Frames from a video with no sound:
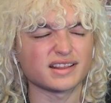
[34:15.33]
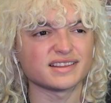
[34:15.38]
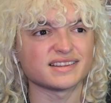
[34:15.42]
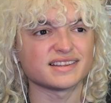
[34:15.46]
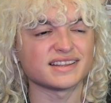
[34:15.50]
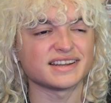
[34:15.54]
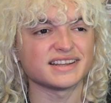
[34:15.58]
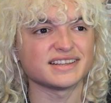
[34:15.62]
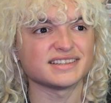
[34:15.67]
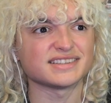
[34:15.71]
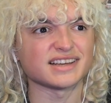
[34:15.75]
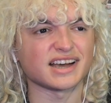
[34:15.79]

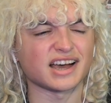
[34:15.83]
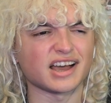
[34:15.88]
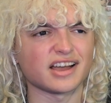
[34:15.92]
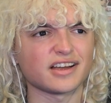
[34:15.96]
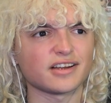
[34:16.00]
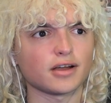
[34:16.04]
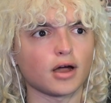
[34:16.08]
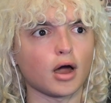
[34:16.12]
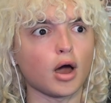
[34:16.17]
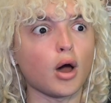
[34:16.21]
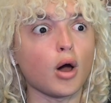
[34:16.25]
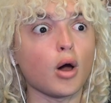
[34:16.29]
Did he
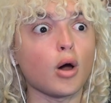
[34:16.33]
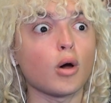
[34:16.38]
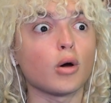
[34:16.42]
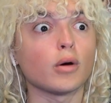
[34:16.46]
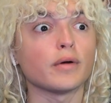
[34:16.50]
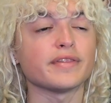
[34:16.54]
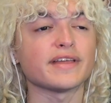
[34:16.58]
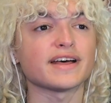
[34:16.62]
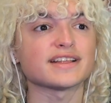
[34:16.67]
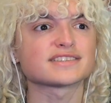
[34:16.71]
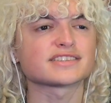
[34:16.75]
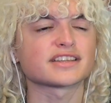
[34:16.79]
die? Oh,
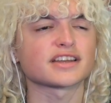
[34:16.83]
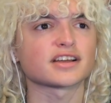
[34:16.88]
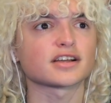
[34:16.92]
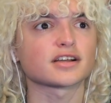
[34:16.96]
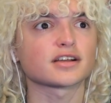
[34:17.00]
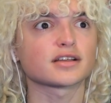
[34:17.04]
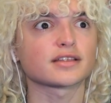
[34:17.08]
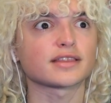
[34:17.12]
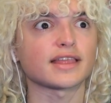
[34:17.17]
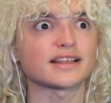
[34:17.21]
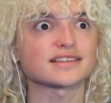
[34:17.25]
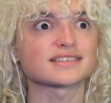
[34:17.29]
and that's
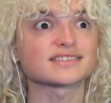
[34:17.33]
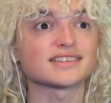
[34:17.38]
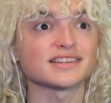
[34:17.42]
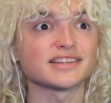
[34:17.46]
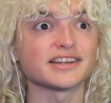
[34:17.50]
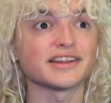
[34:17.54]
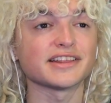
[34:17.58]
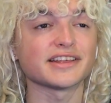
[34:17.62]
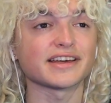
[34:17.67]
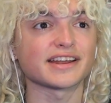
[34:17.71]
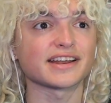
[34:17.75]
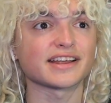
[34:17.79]

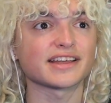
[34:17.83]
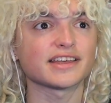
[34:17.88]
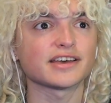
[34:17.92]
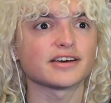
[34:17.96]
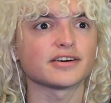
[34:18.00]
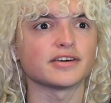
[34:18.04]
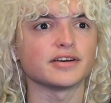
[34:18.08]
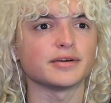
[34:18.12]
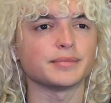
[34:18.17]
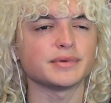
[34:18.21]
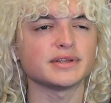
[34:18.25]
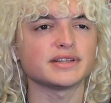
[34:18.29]
literally gonna
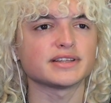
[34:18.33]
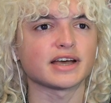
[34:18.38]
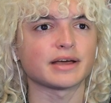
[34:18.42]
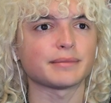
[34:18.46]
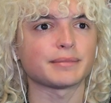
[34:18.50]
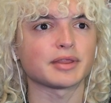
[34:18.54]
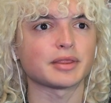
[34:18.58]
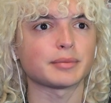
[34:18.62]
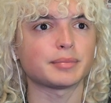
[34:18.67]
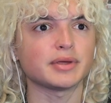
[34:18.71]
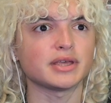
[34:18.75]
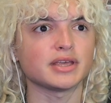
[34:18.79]
kill him. He died
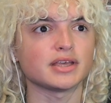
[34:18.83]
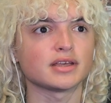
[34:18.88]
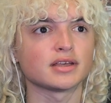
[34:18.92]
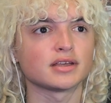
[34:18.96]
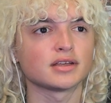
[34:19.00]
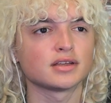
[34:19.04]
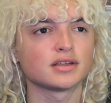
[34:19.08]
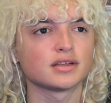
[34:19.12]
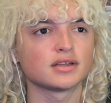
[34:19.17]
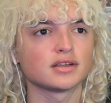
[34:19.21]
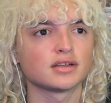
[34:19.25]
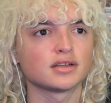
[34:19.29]
by the pee.
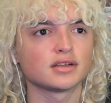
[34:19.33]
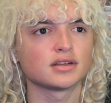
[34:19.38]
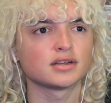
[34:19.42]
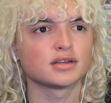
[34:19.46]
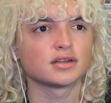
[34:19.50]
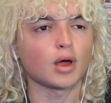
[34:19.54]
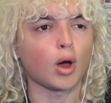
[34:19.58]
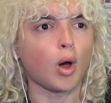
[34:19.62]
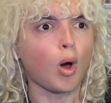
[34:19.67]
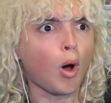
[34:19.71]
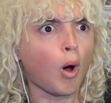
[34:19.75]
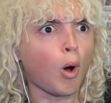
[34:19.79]

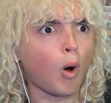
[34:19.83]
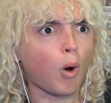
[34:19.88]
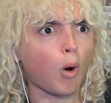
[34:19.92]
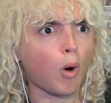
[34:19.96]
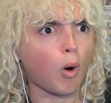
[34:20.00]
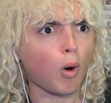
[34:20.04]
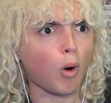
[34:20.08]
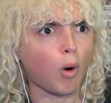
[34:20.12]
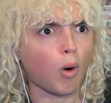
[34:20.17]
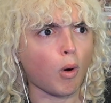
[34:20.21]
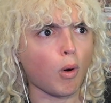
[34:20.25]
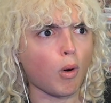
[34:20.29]

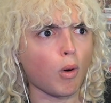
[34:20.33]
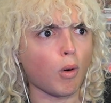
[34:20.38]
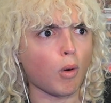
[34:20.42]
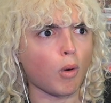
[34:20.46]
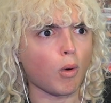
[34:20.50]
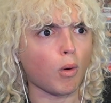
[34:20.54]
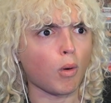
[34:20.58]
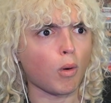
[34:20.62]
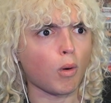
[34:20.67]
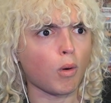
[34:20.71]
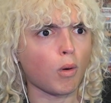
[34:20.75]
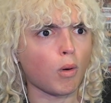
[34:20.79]

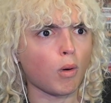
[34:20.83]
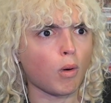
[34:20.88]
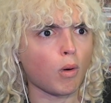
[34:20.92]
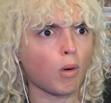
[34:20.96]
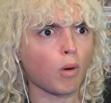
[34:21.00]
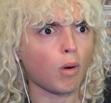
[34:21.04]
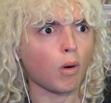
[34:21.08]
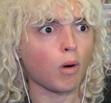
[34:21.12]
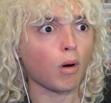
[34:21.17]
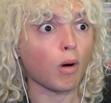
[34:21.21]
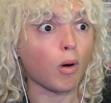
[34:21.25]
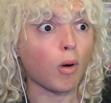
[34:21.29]
Oh.
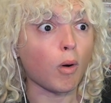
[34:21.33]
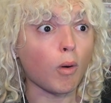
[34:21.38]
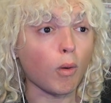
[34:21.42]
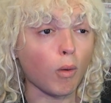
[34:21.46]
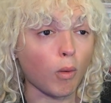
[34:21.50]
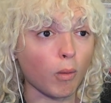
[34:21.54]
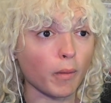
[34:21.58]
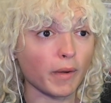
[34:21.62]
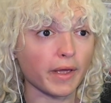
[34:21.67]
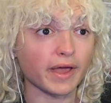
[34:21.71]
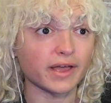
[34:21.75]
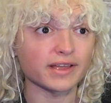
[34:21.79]

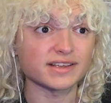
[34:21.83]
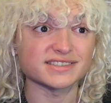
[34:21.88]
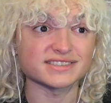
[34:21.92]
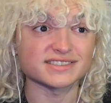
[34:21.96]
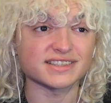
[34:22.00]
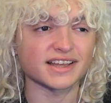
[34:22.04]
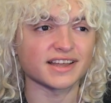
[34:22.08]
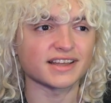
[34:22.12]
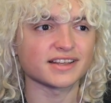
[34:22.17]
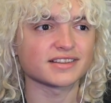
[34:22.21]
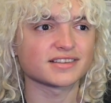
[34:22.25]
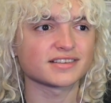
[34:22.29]
Oh, yeah, he's
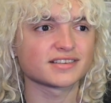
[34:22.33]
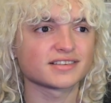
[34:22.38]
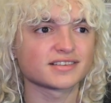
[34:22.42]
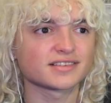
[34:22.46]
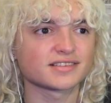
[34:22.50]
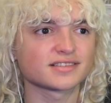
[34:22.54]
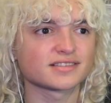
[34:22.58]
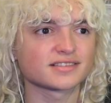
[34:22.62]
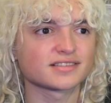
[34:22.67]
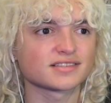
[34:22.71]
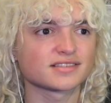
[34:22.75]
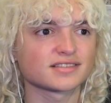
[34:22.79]
dead.
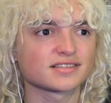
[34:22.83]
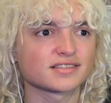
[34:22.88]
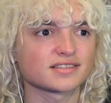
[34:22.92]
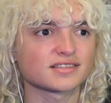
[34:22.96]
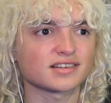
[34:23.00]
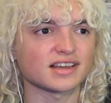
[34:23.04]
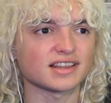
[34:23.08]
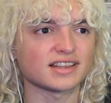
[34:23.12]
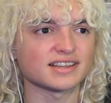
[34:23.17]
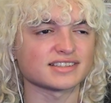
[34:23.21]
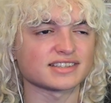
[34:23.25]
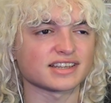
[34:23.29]

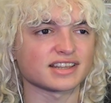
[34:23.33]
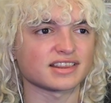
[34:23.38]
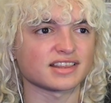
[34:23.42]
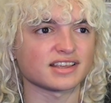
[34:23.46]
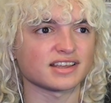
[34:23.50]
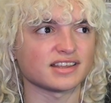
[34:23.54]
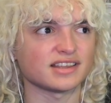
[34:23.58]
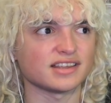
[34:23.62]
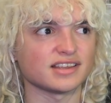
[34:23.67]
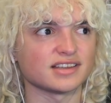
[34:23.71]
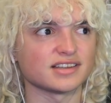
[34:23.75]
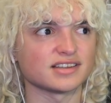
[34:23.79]
At least I
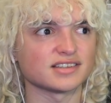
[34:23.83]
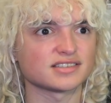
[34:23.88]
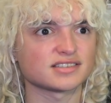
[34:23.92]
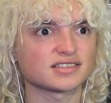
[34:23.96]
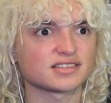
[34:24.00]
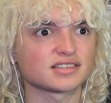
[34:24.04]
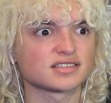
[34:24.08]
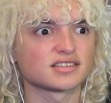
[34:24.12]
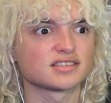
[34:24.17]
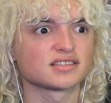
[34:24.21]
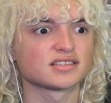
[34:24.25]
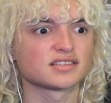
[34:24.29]
think he is.